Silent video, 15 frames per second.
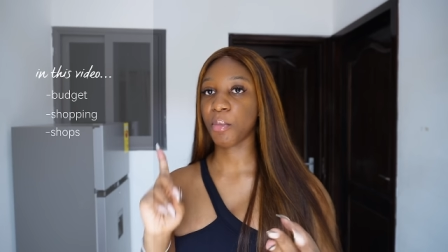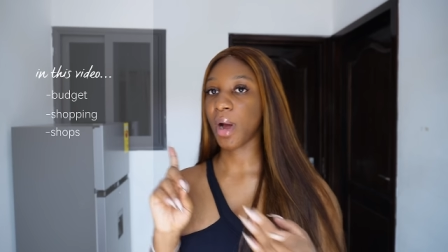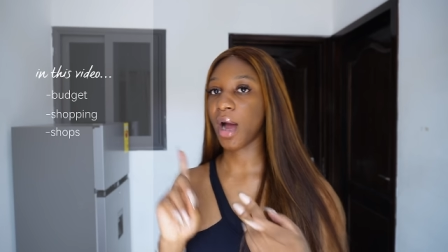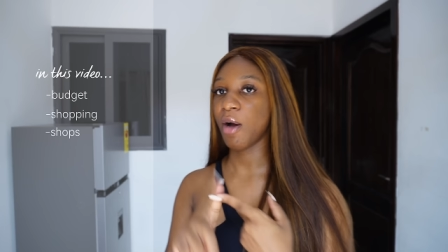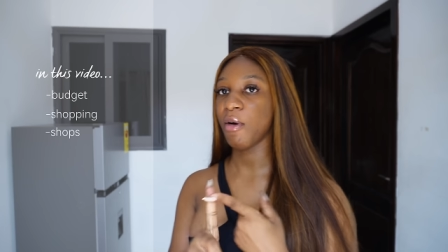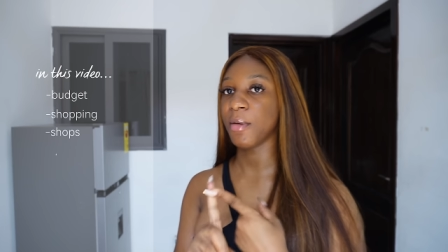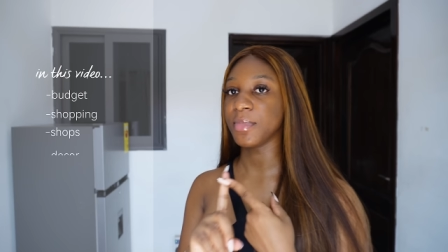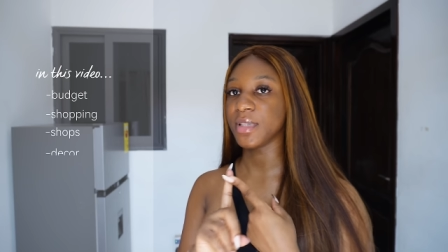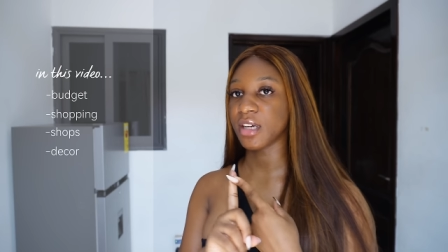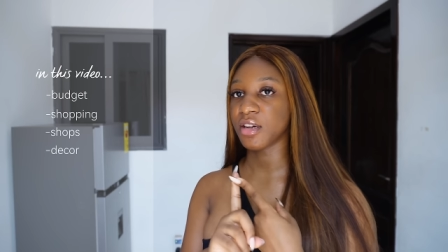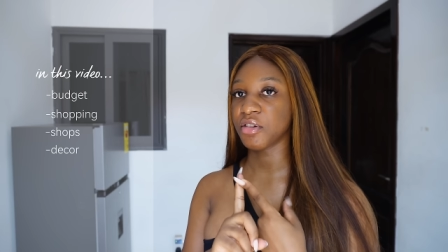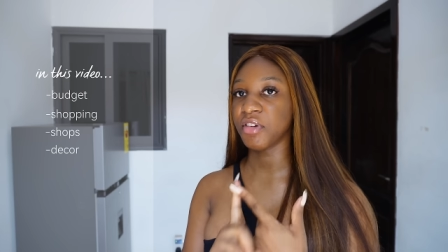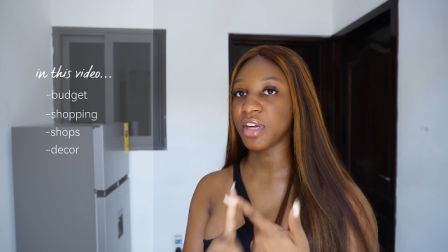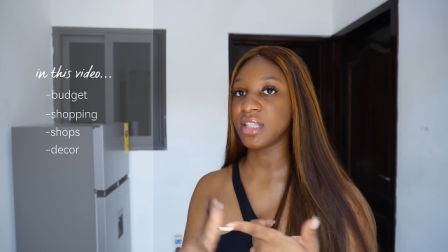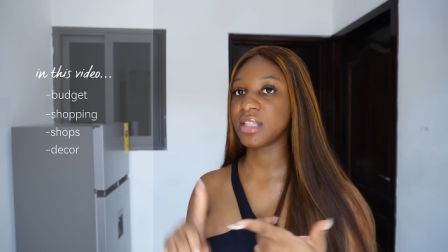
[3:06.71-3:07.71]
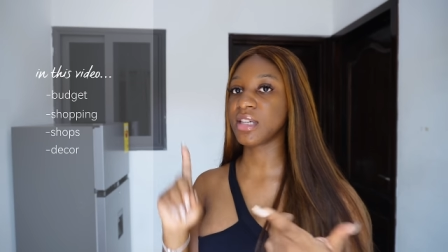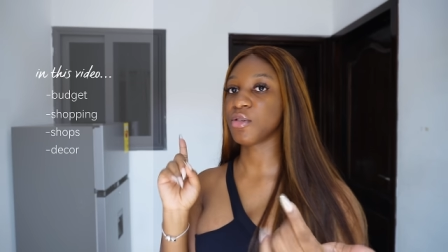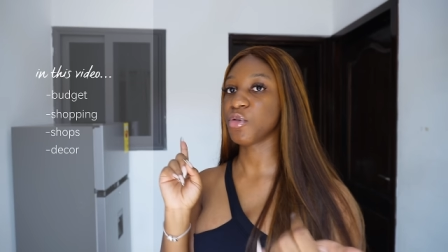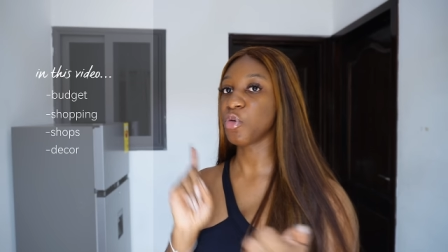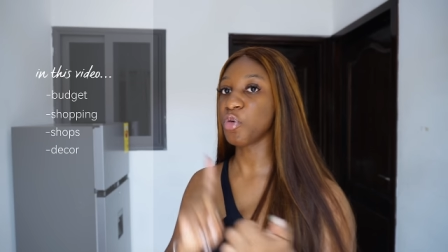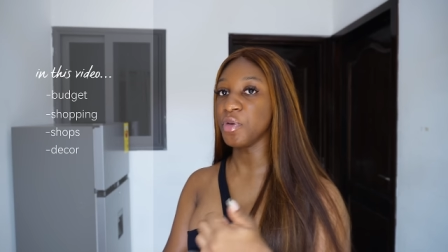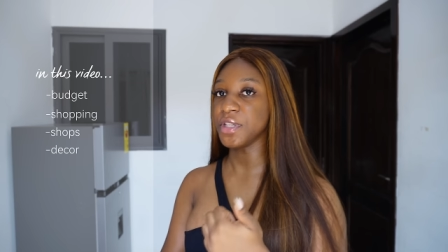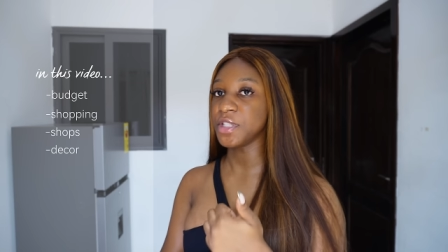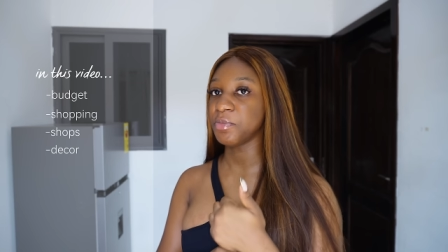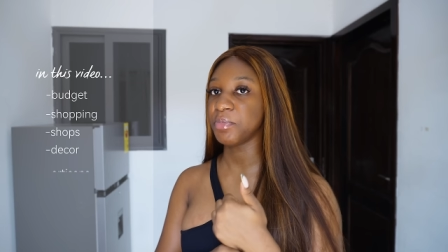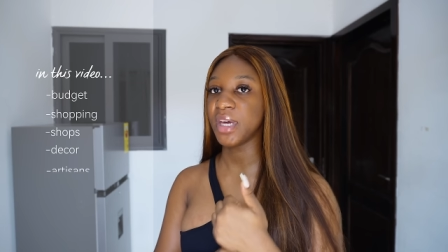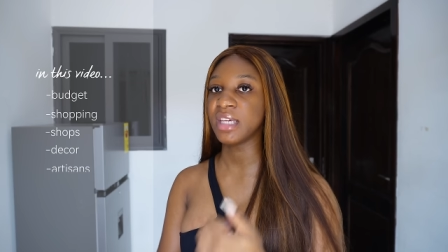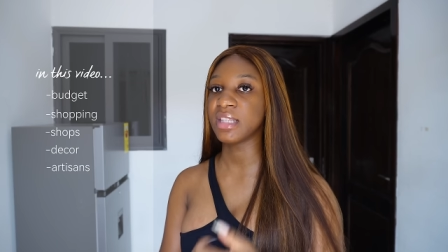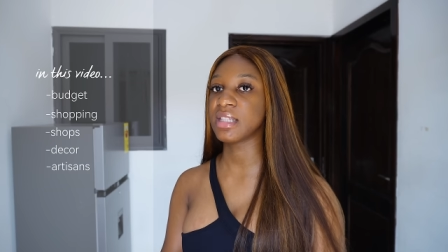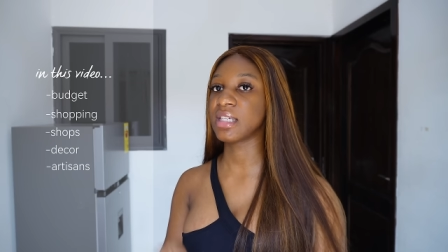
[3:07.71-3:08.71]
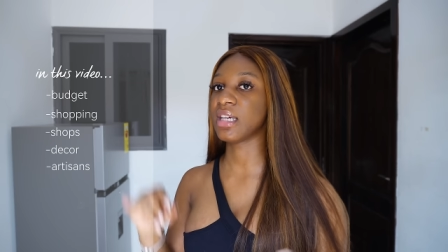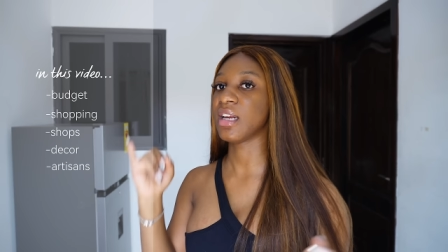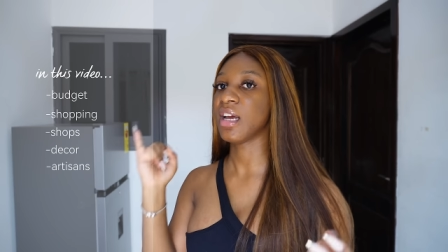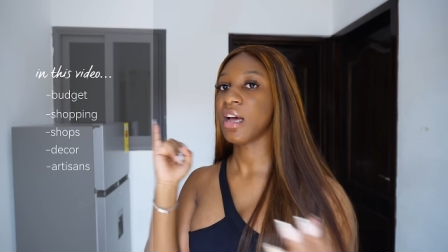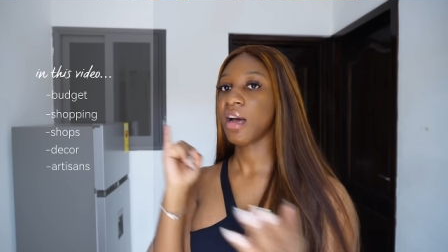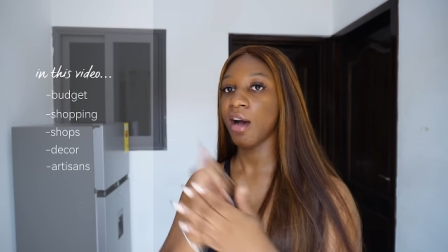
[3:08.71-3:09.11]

how I'm decorating, who is painting,